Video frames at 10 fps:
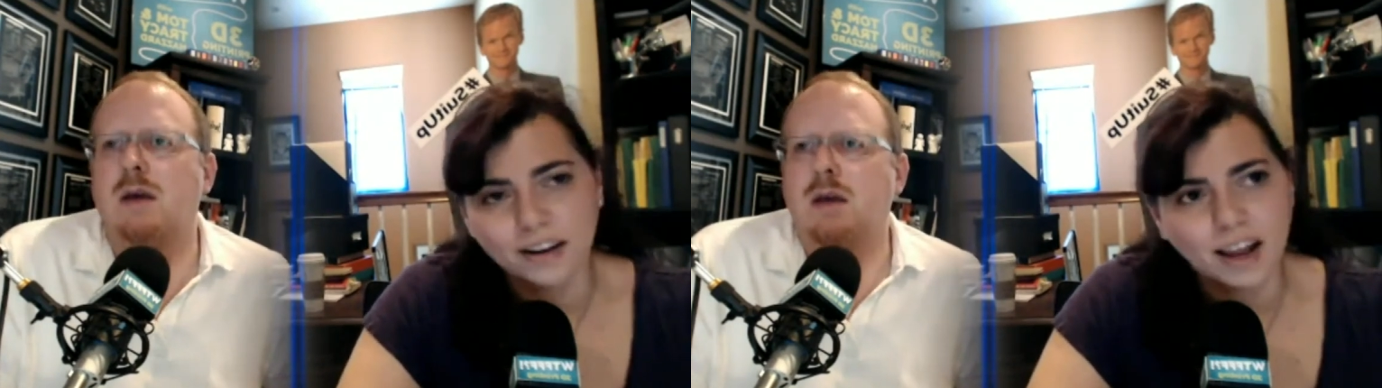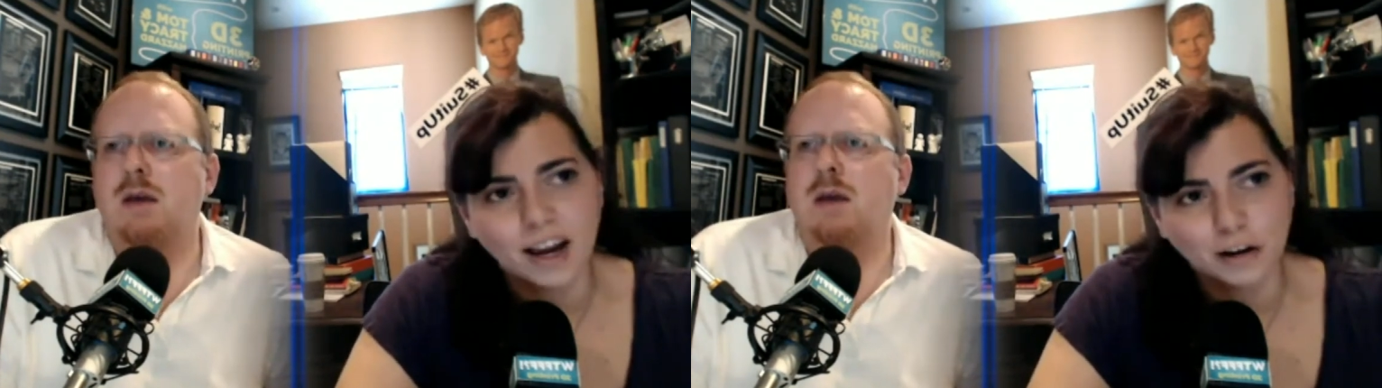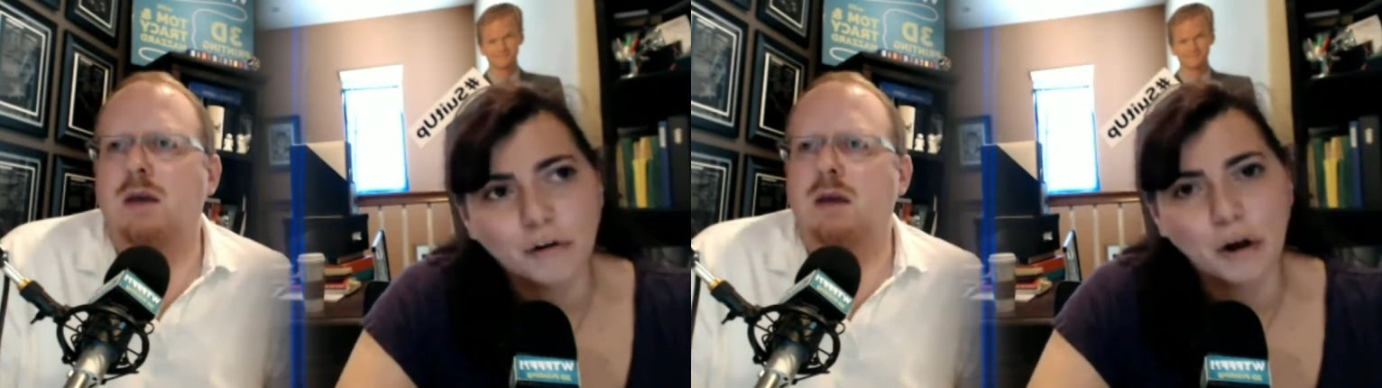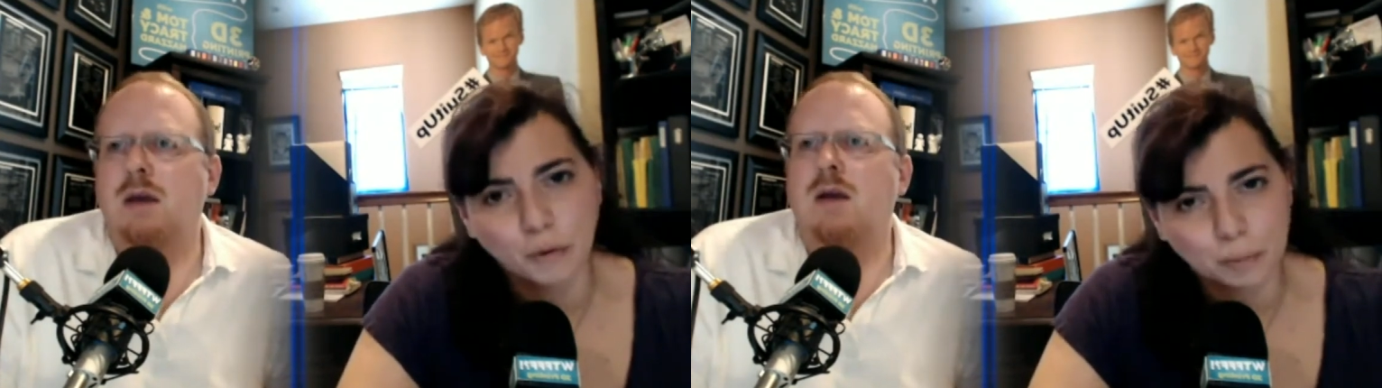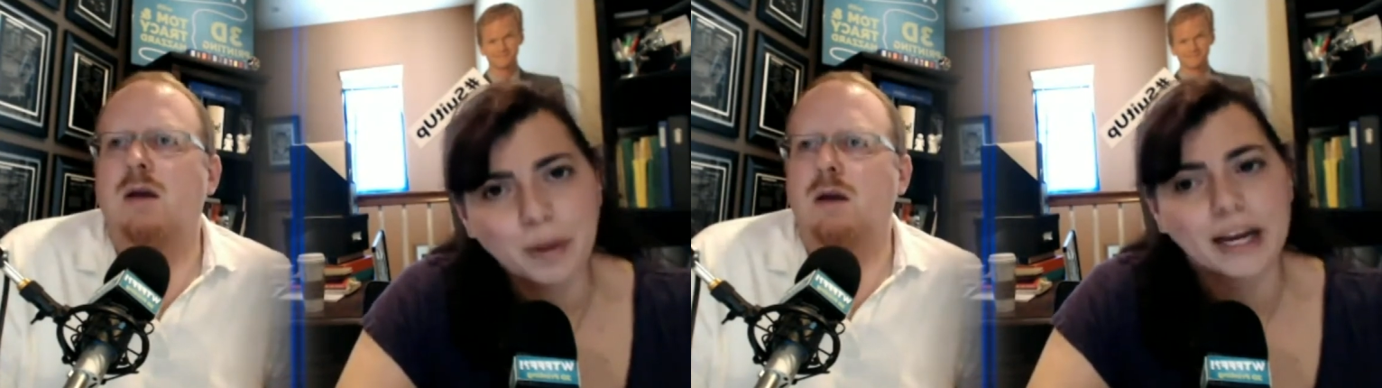Speaker 1: online. You
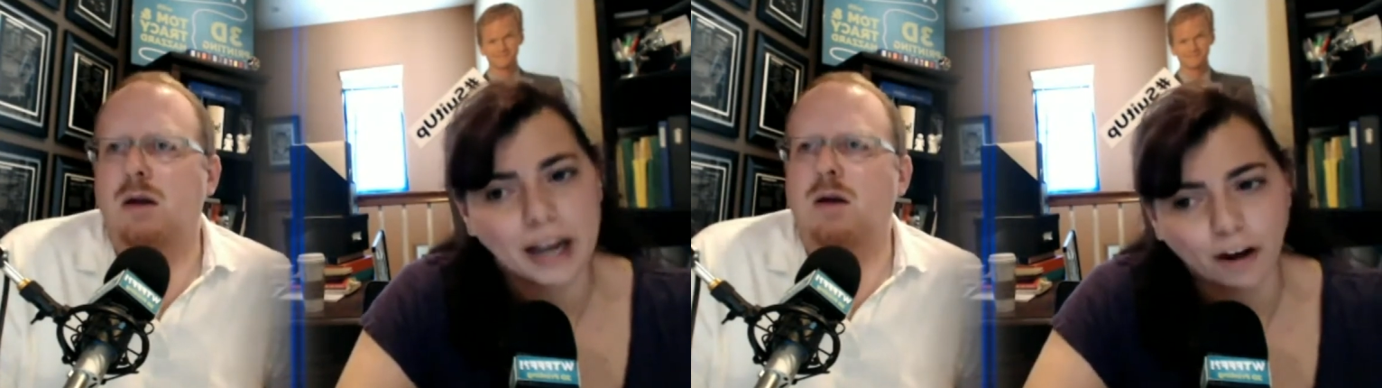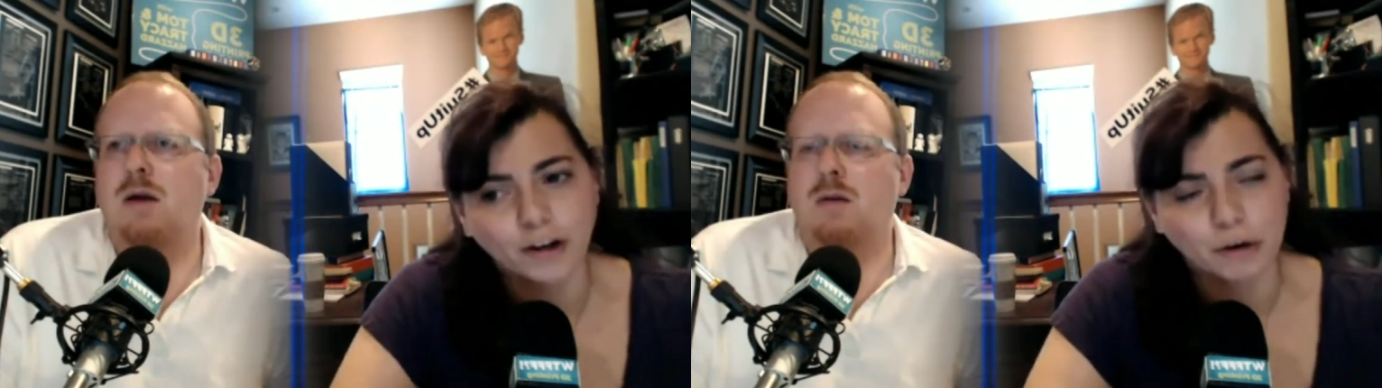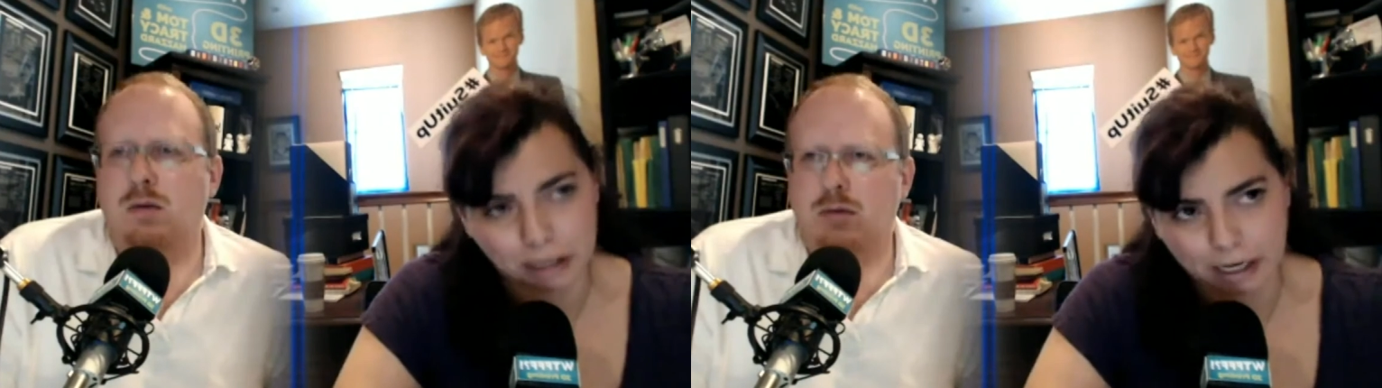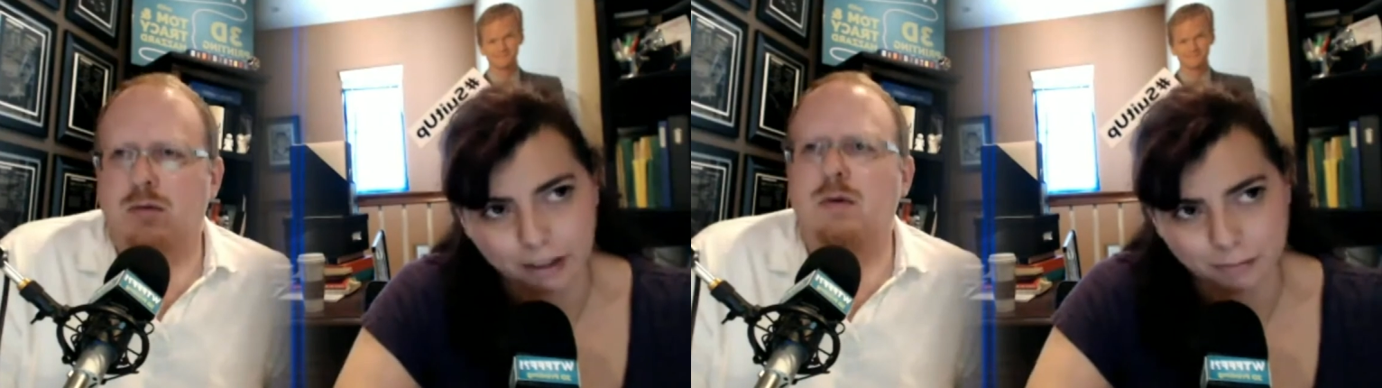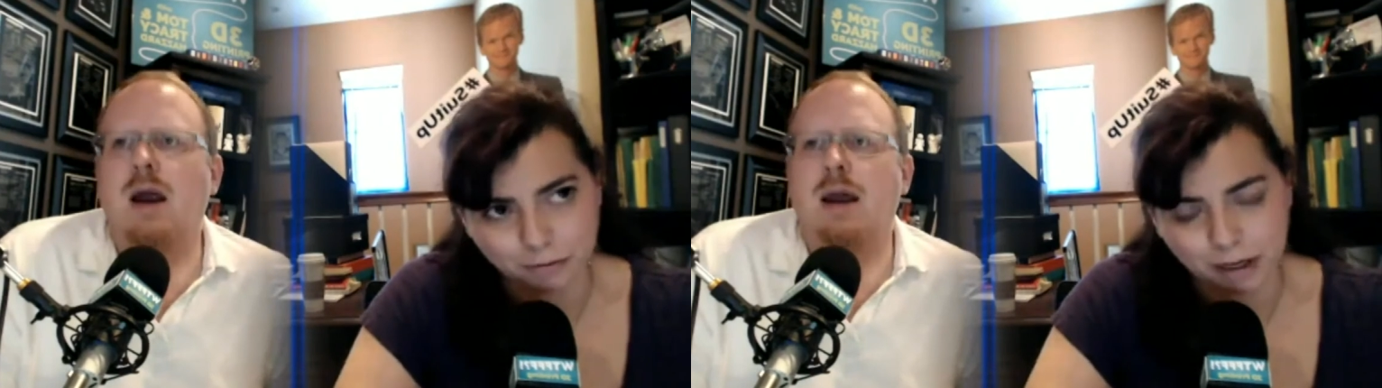go and pick out your
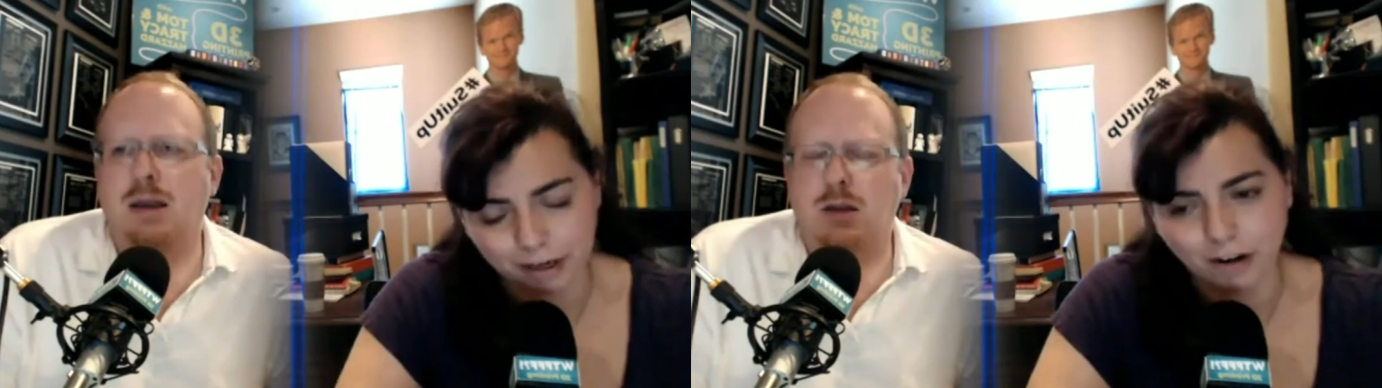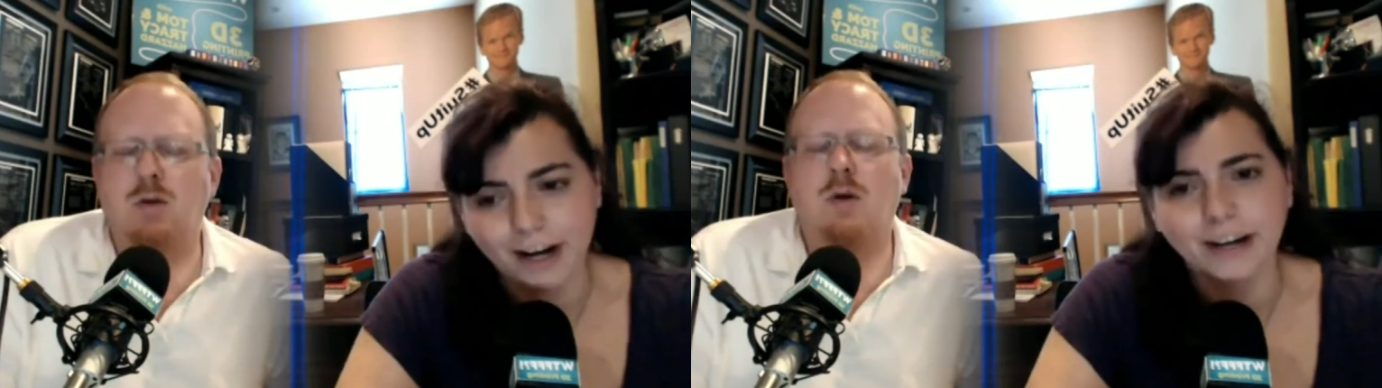engagement
Speaker 2: ring, right?